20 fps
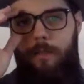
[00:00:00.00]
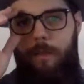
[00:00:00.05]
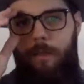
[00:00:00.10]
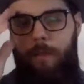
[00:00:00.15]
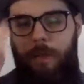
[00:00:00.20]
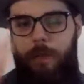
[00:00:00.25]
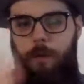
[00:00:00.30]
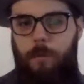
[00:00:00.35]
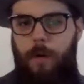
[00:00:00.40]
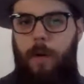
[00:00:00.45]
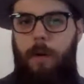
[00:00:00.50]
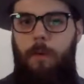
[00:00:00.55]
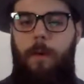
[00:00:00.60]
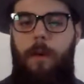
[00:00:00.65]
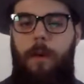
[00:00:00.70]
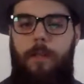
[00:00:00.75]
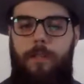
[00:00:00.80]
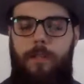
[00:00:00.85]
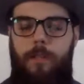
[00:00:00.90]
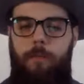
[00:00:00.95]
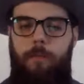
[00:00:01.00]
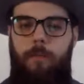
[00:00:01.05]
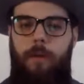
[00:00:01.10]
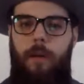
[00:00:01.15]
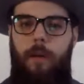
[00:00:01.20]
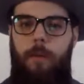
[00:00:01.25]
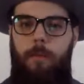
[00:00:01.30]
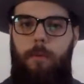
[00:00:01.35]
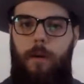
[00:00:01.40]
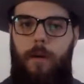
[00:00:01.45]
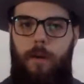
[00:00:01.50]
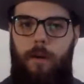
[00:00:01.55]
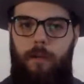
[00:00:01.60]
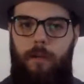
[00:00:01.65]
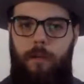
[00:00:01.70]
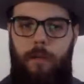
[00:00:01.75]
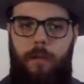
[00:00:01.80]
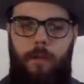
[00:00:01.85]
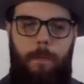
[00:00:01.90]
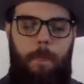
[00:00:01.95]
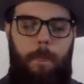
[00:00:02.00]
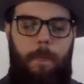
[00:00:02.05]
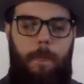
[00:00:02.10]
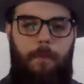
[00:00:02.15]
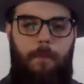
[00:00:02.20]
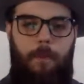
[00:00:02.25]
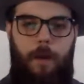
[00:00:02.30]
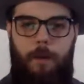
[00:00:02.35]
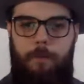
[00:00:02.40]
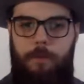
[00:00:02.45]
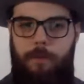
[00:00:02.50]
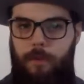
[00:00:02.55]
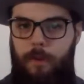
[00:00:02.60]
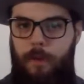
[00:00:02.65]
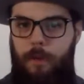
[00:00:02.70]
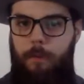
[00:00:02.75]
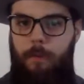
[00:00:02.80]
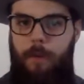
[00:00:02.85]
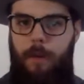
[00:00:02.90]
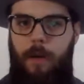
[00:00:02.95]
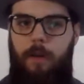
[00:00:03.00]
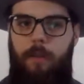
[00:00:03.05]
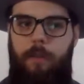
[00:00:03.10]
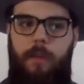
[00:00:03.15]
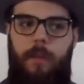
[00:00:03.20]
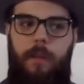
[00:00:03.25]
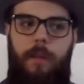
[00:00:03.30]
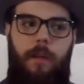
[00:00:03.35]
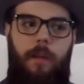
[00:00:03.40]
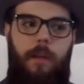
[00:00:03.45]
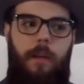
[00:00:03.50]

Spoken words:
I mean, when I watch it, I'm very proud of it. Rob's very proud of it.